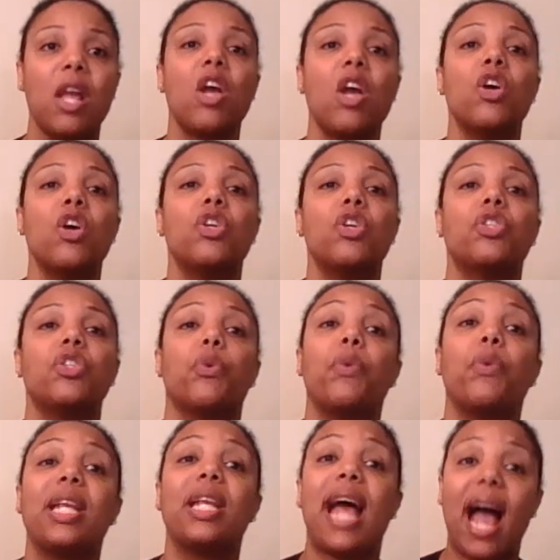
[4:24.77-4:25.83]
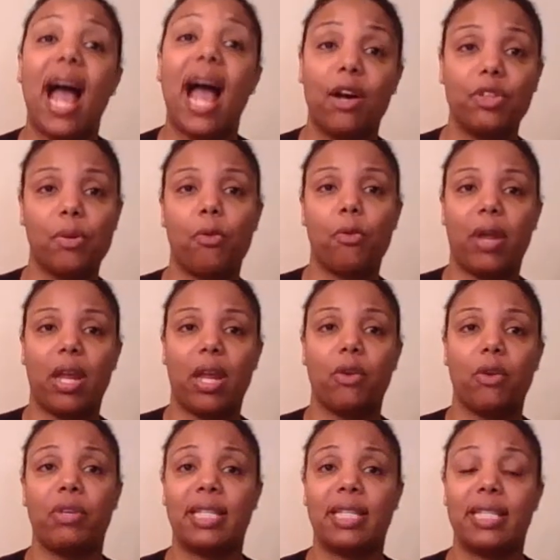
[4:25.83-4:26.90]
So without the brain
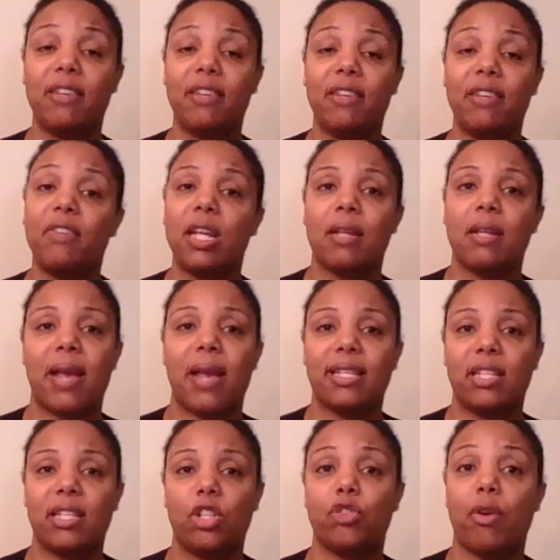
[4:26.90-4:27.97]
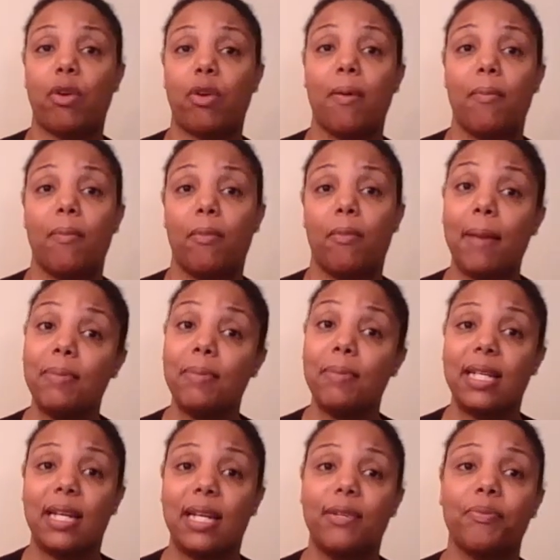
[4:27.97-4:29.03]
receiving the message from
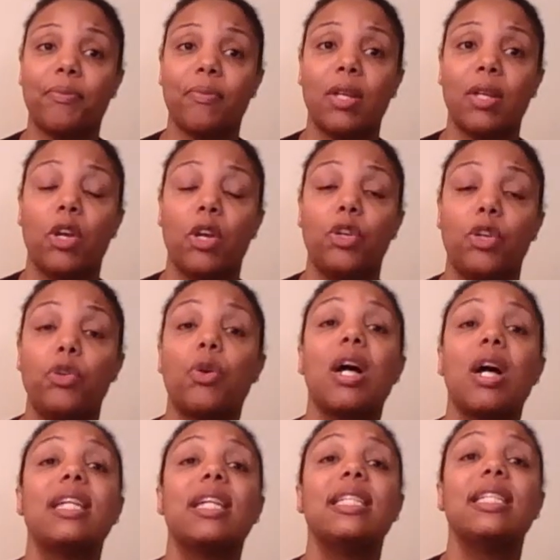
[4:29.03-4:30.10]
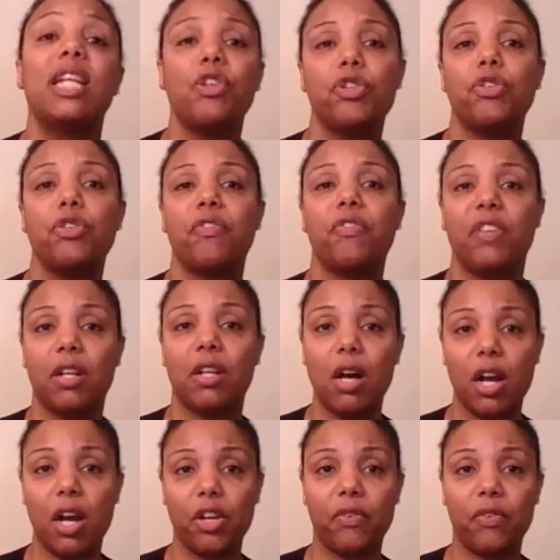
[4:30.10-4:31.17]
leptin, you continue to feel
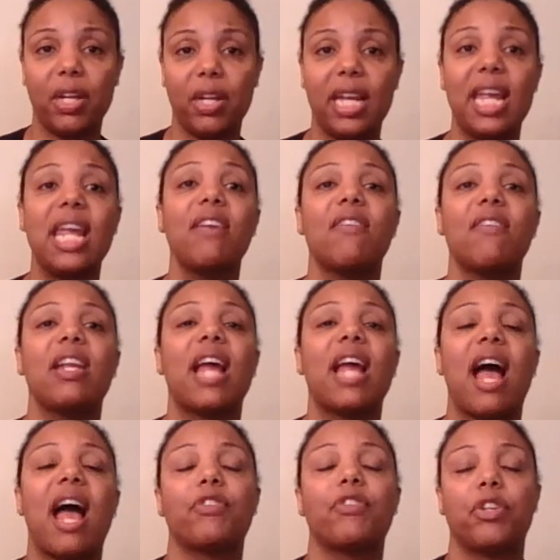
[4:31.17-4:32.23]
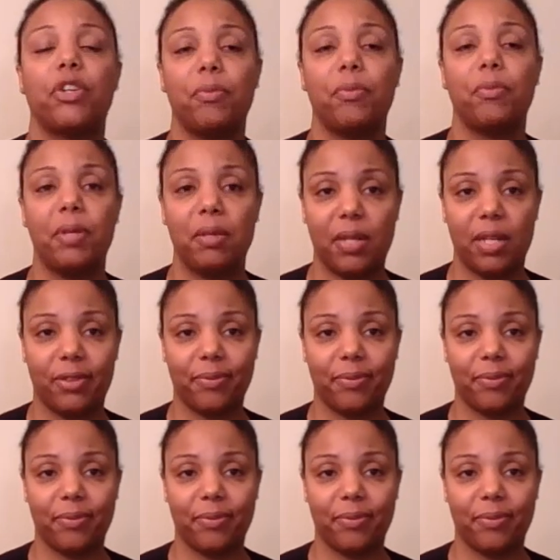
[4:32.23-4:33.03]
hungry even after a big meal.